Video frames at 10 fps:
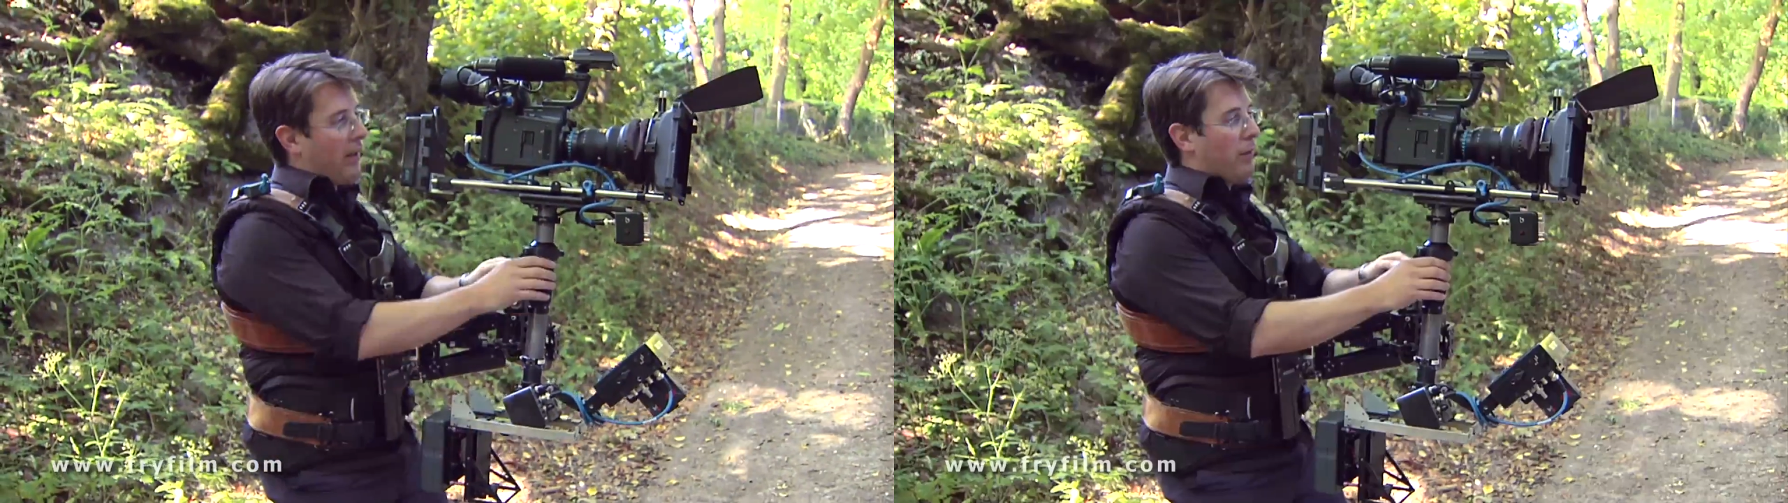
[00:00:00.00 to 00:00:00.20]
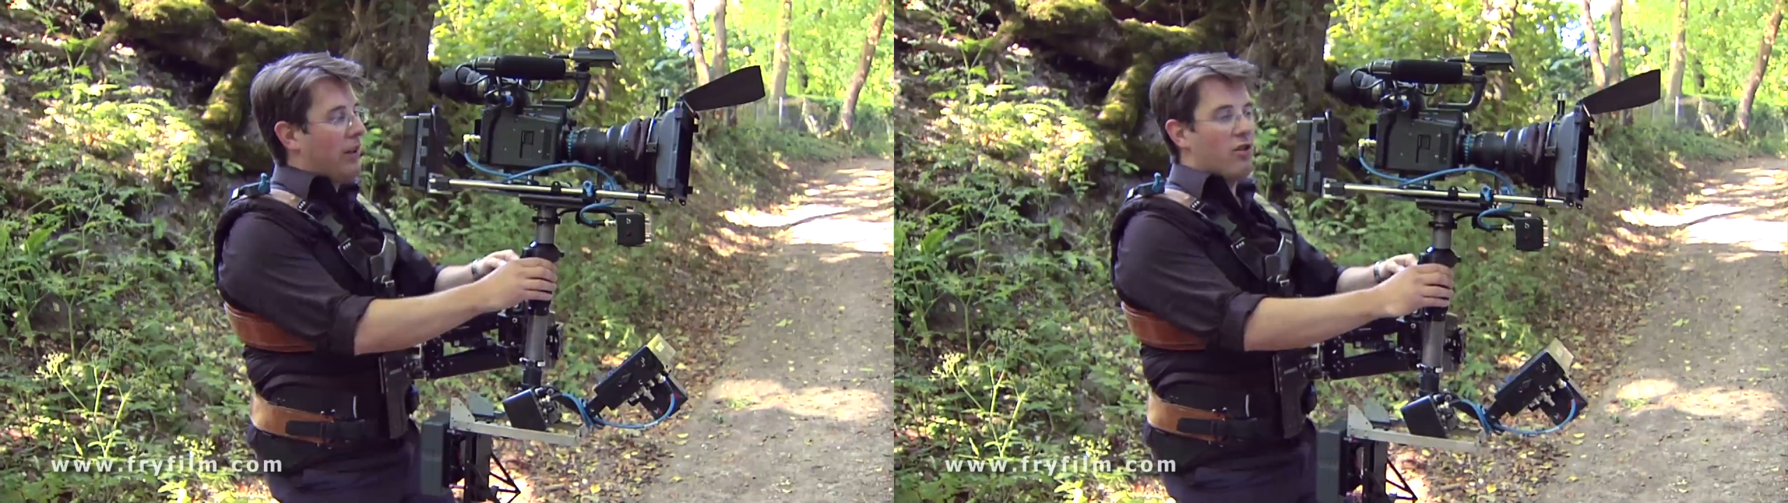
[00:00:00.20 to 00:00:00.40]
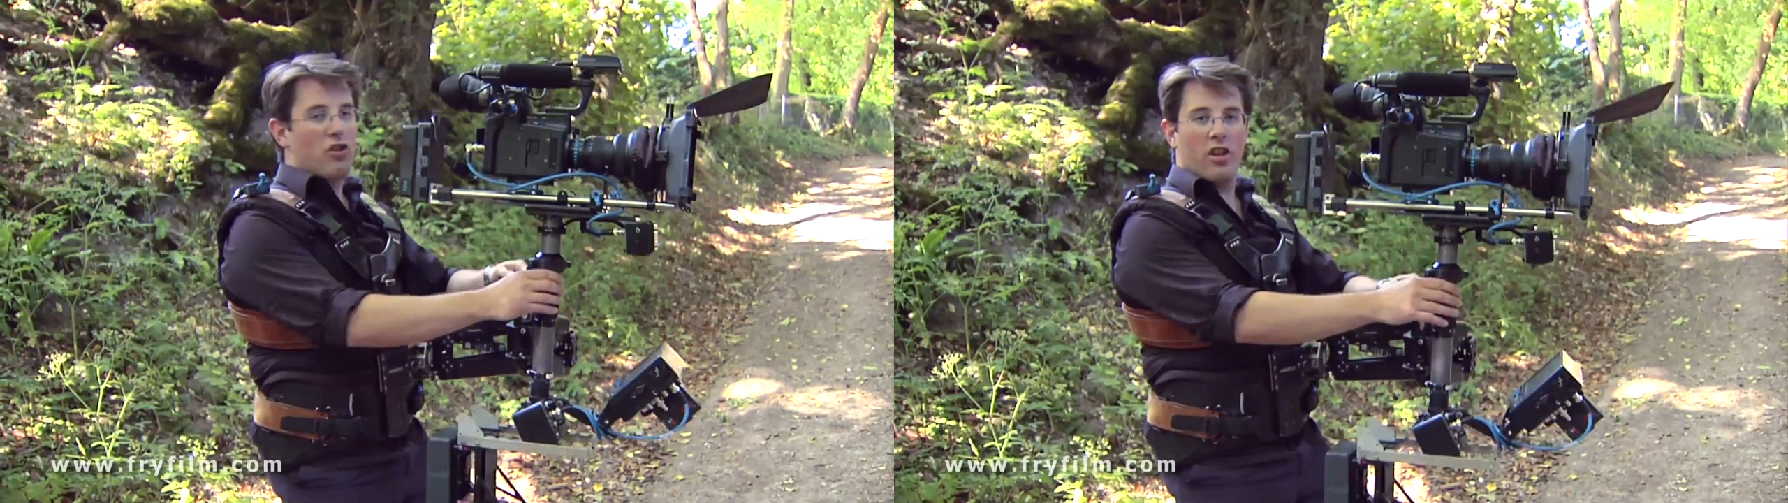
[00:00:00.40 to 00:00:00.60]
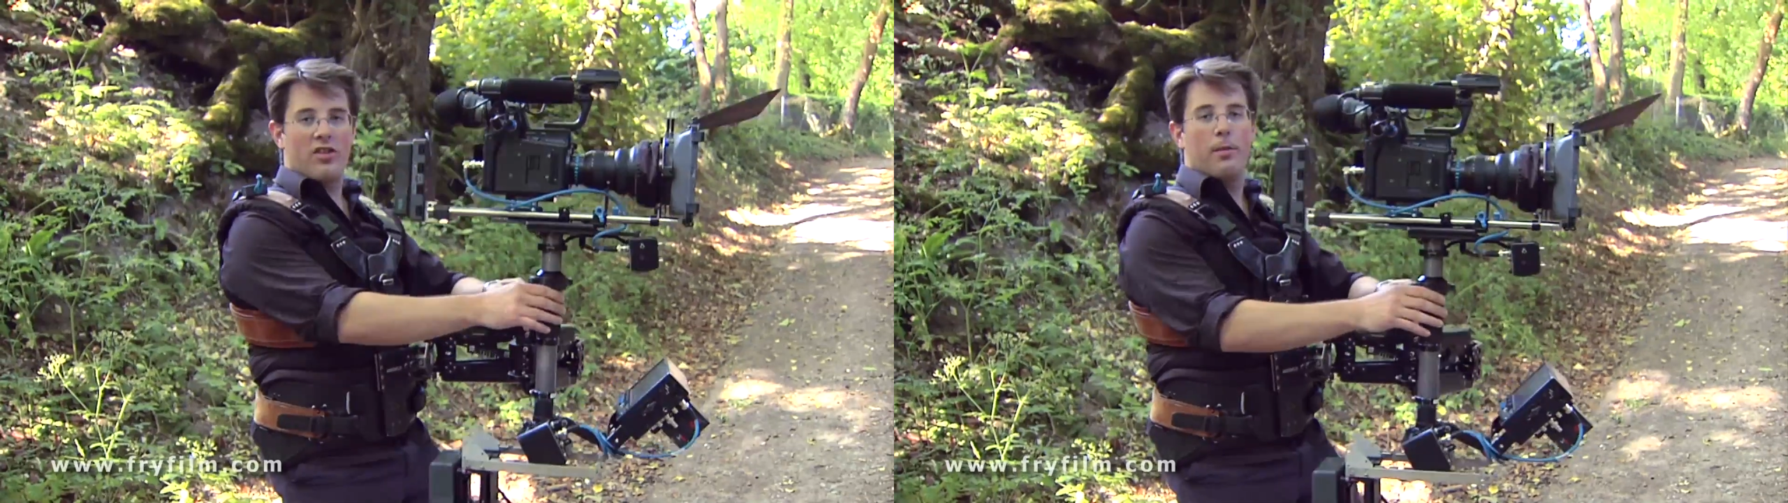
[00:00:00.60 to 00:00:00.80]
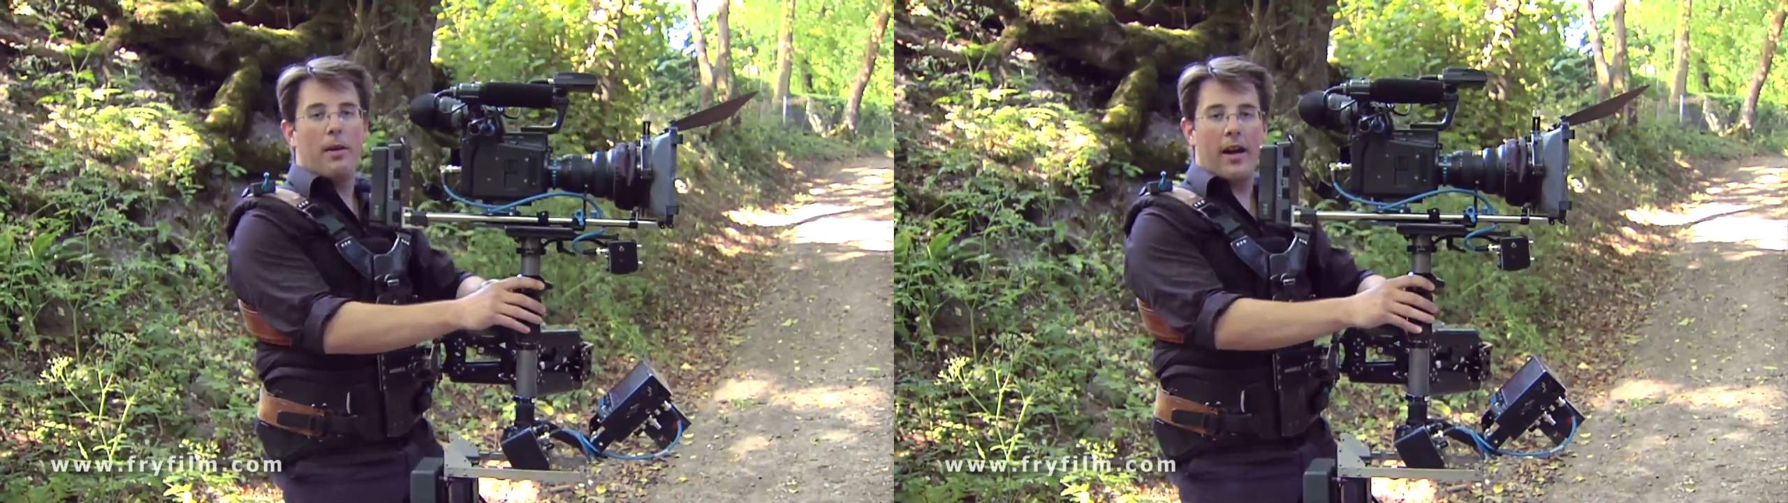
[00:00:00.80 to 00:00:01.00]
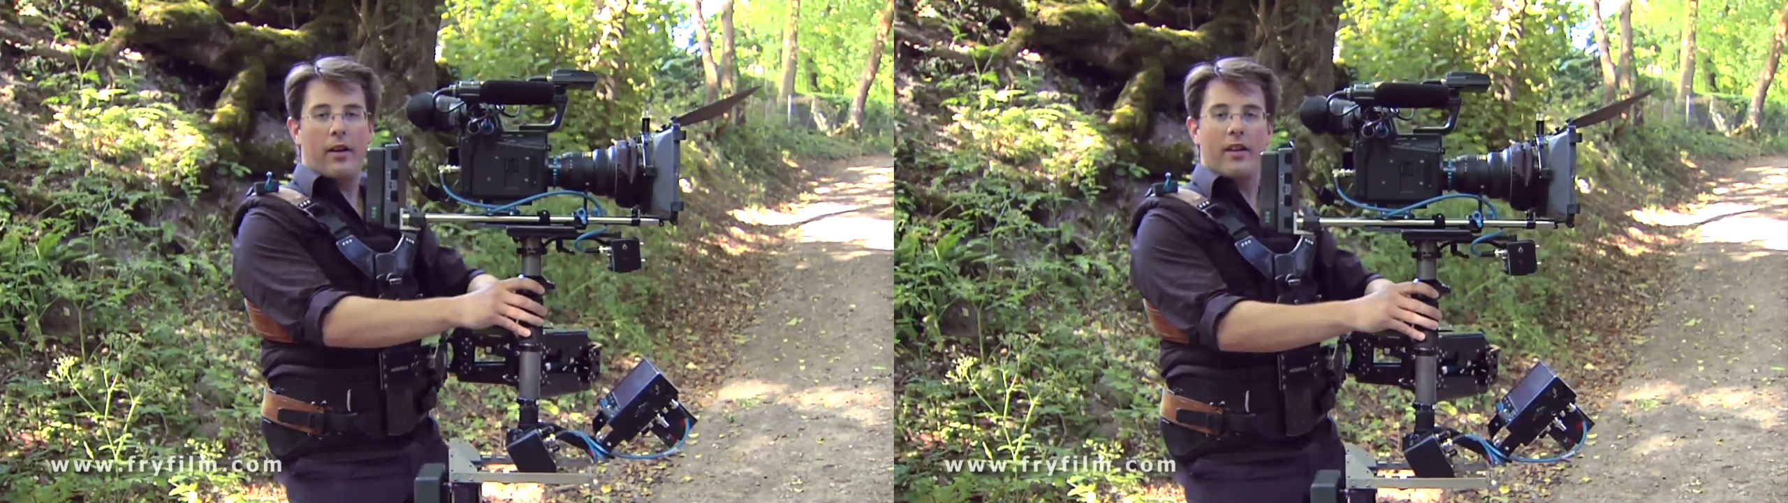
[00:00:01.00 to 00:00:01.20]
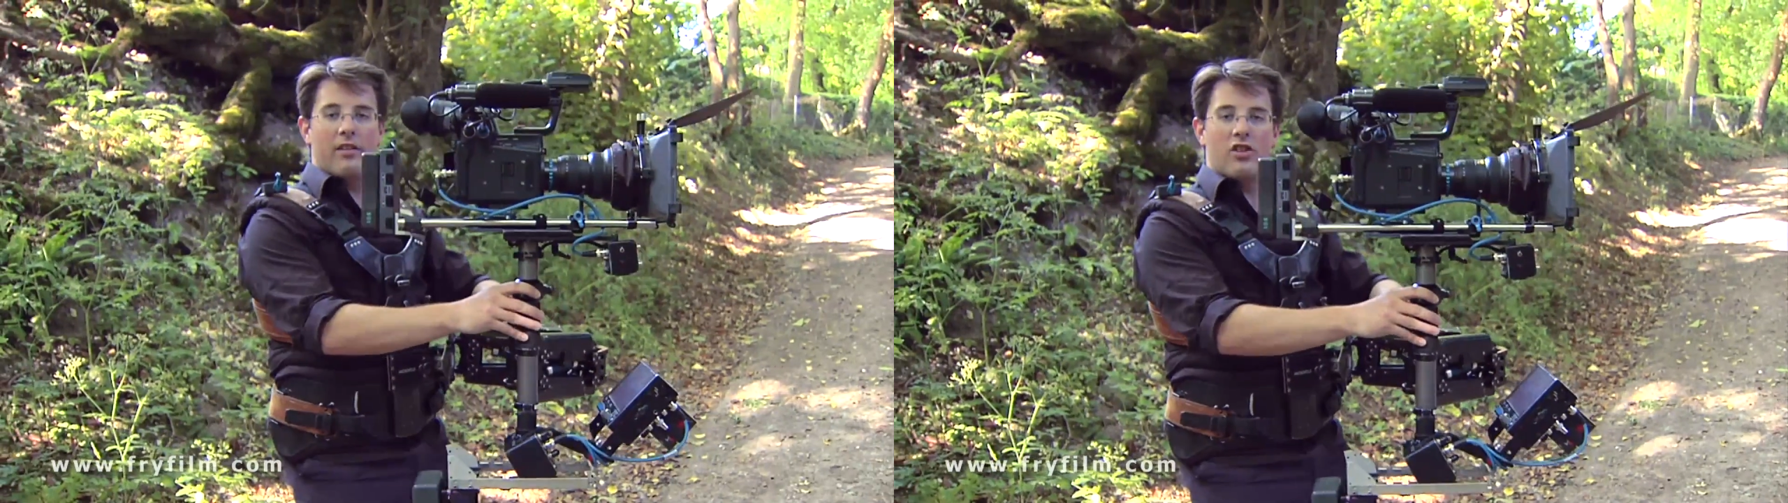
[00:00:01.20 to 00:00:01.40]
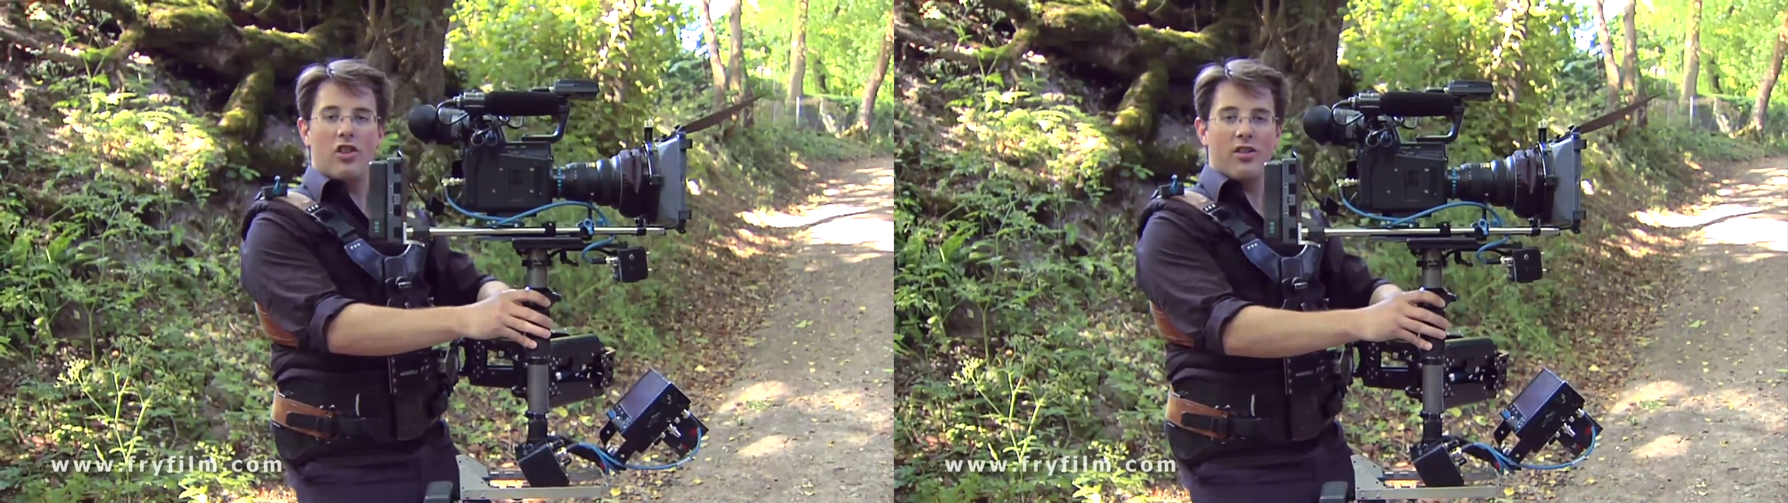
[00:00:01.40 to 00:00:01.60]
and we can
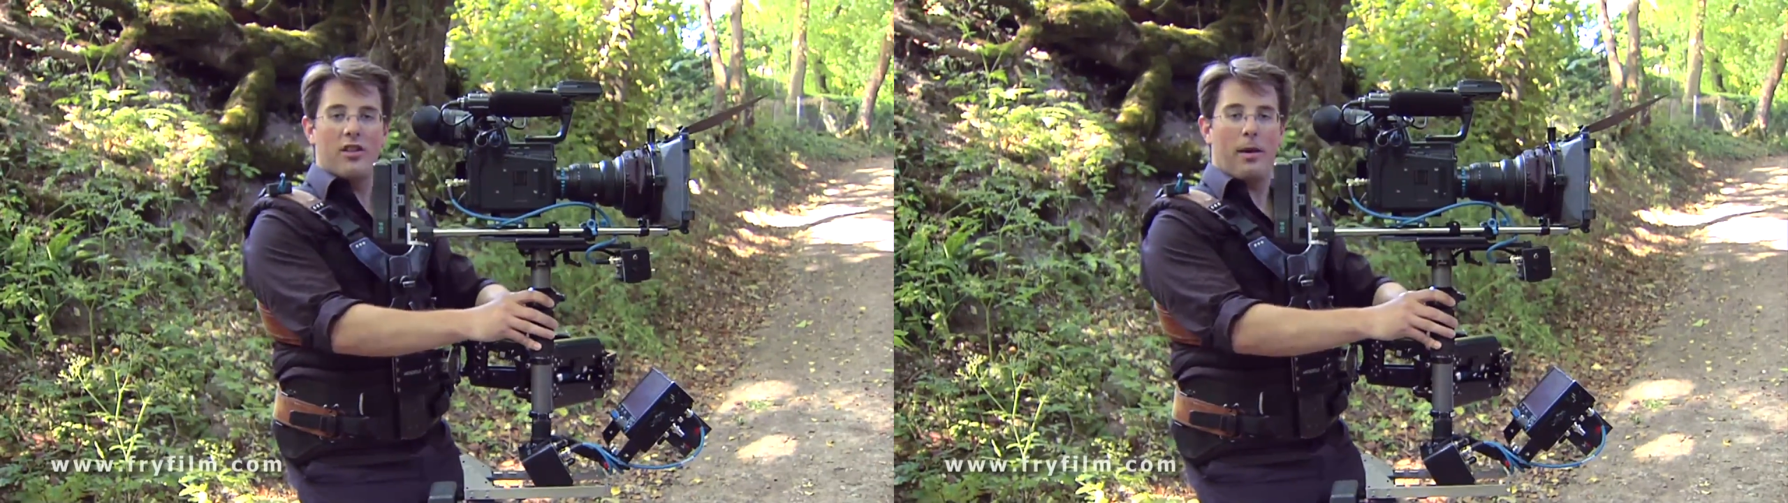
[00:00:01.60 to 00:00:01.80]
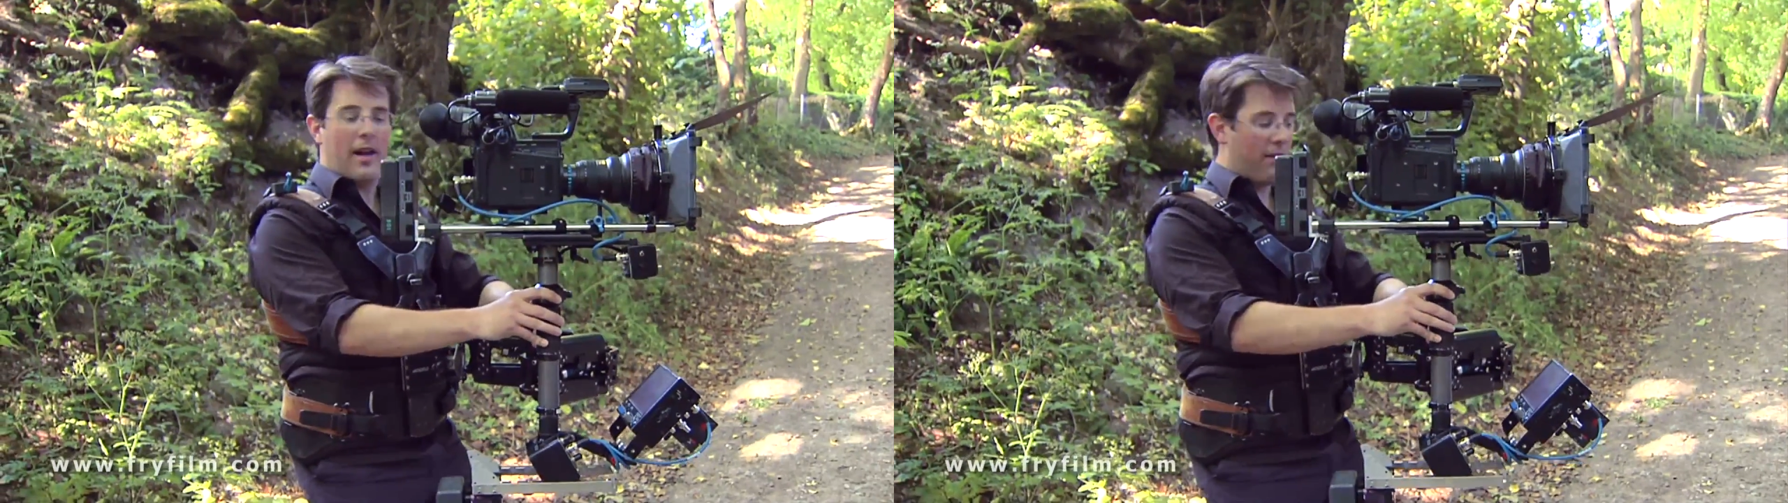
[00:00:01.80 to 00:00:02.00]
it's just about